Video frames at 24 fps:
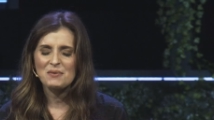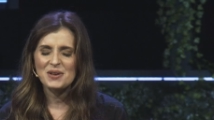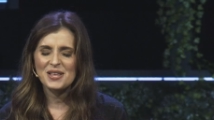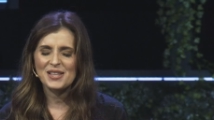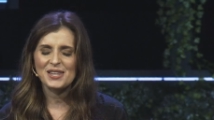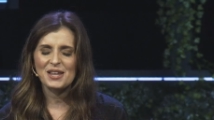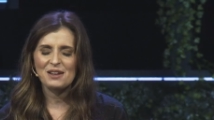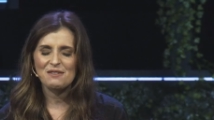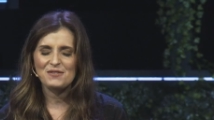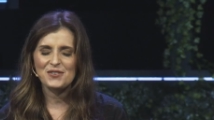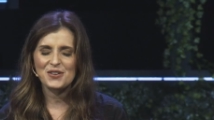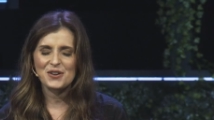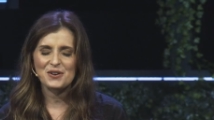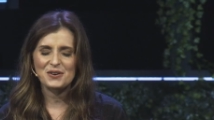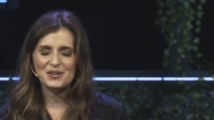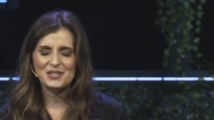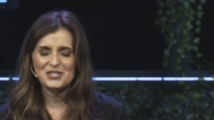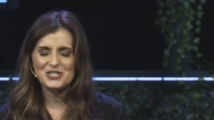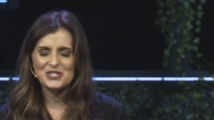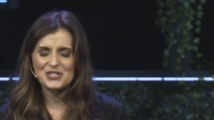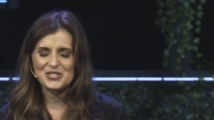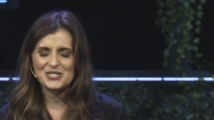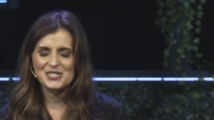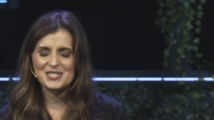We love you.
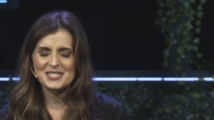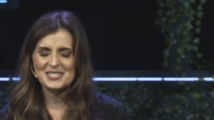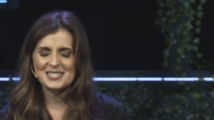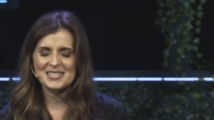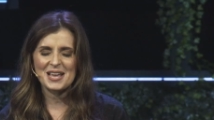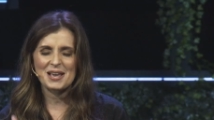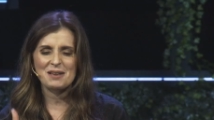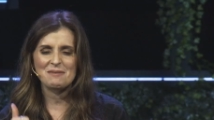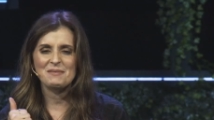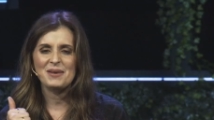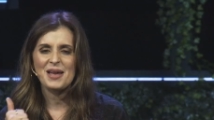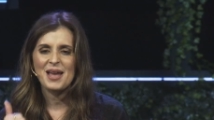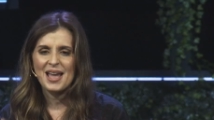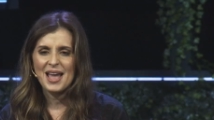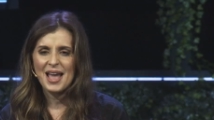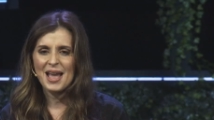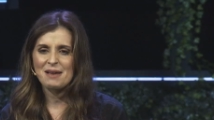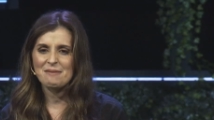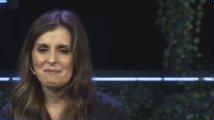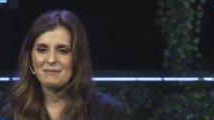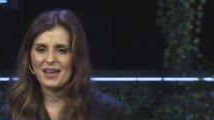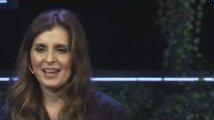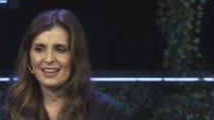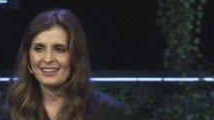In Jesus' name,
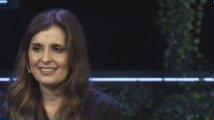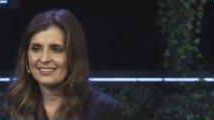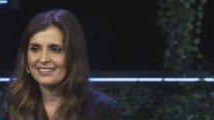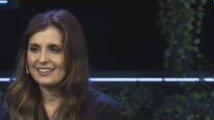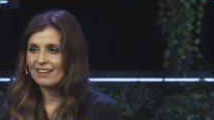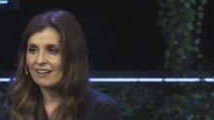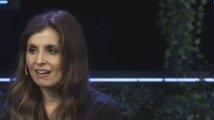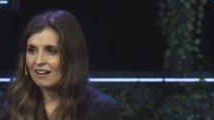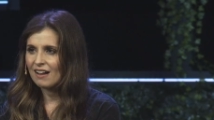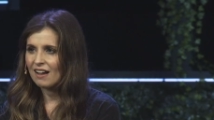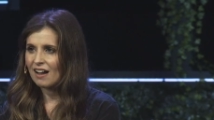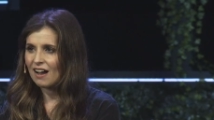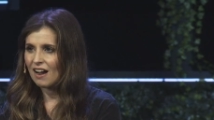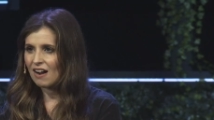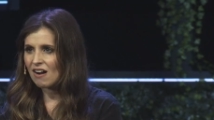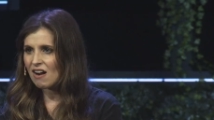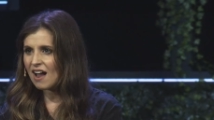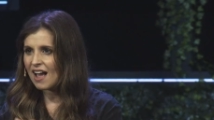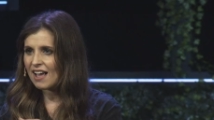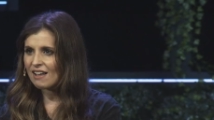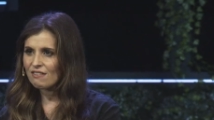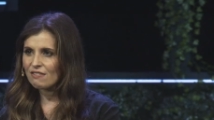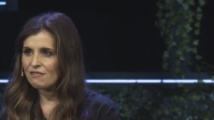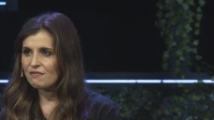amen. All
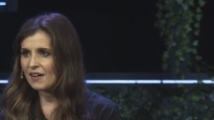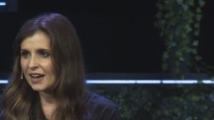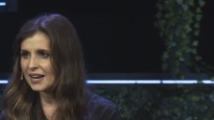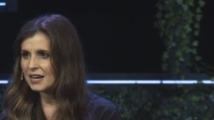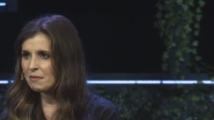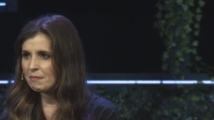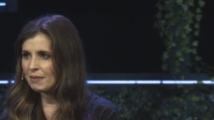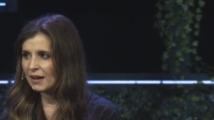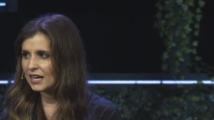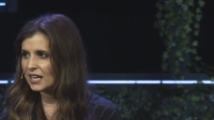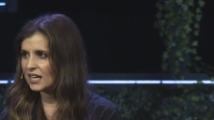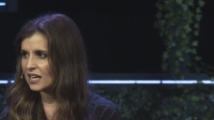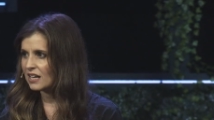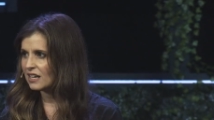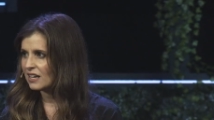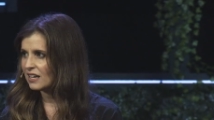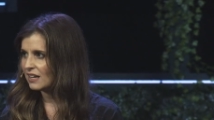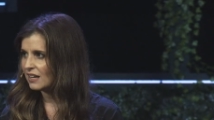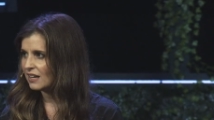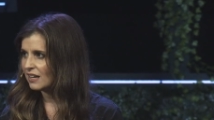right, find a buddy.